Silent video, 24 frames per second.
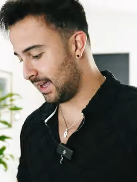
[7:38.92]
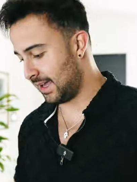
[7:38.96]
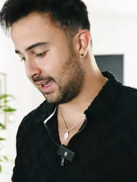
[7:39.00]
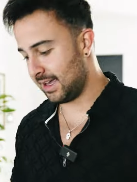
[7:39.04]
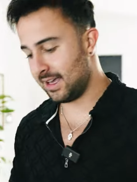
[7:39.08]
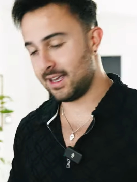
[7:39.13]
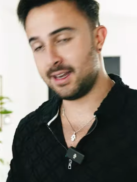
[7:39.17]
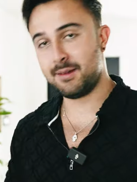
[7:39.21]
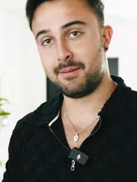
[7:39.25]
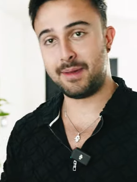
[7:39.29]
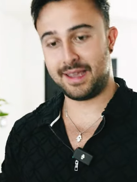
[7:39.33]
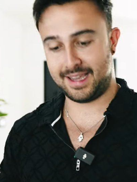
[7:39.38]

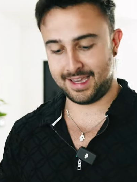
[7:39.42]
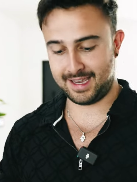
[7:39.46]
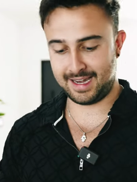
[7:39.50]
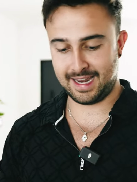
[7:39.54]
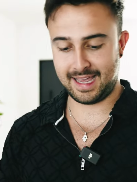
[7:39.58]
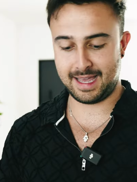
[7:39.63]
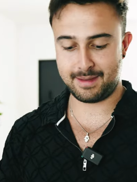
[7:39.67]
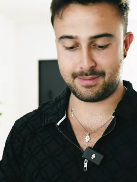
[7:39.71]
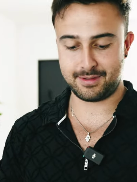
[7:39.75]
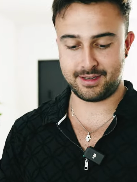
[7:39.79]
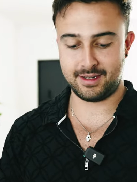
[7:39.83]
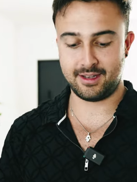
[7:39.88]
and make it
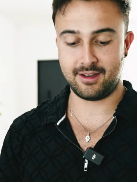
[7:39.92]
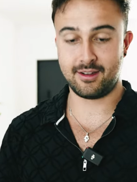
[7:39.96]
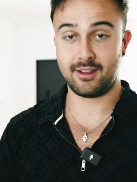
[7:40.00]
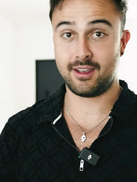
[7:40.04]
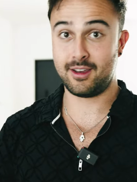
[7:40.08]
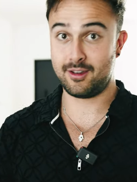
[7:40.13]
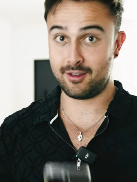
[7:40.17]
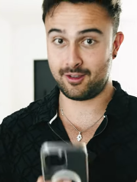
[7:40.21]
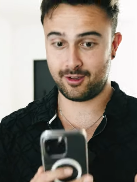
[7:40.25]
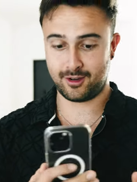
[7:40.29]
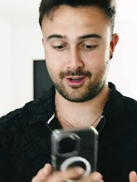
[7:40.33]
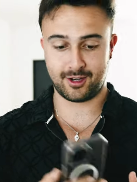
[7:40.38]
happen. Oh,
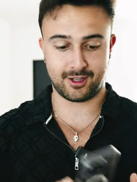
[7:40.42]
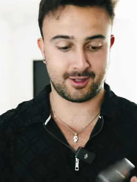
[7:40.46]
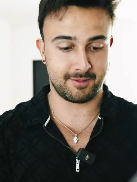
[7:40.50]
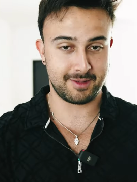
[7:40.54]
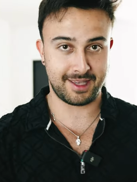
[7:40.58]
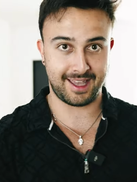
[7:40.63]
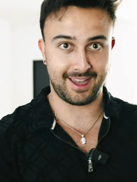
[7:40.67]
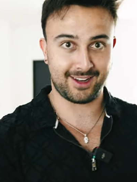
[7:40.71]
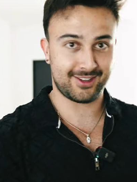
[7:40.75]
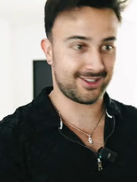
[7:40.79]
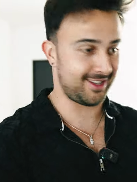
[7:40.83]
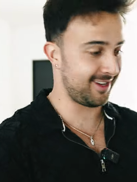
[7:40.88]
here, they're calling me
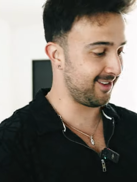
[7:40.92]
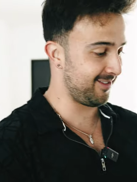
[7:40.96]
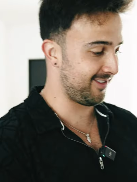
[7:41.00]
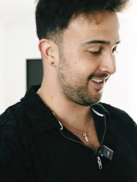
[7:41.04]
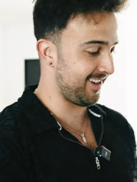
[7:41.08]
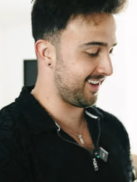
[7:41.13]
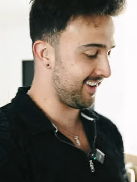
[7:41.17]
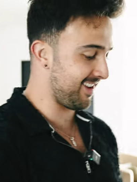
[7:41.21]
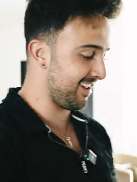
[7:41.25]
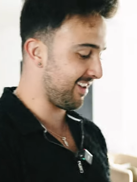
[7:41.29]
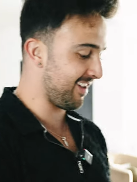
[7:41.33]
actually right